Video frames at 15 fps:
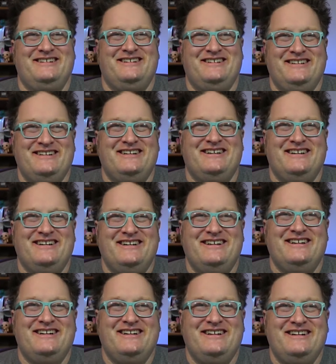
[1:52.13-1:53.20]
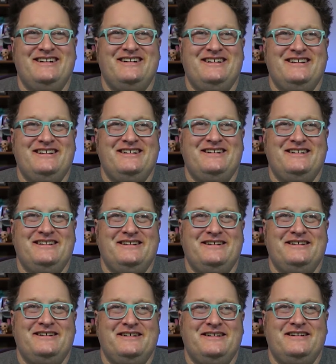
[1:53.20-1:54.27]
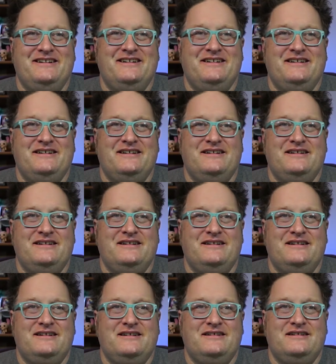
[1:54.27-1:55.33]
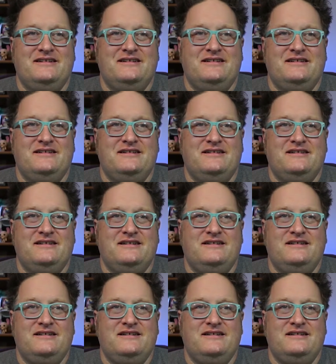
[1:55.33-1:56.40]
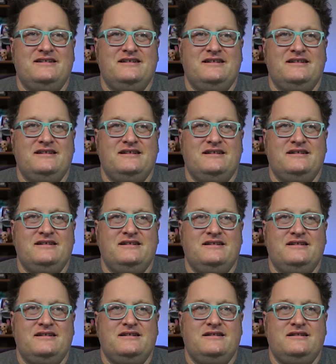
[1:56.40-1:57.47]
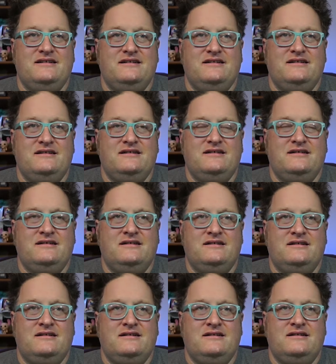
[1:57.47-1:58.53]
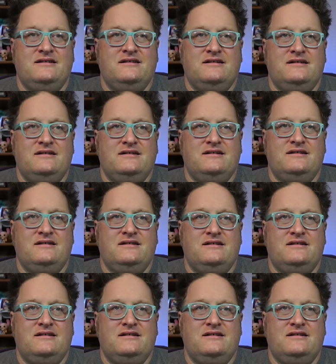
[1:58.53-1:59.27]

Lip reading: No words are spoken by the person on screen.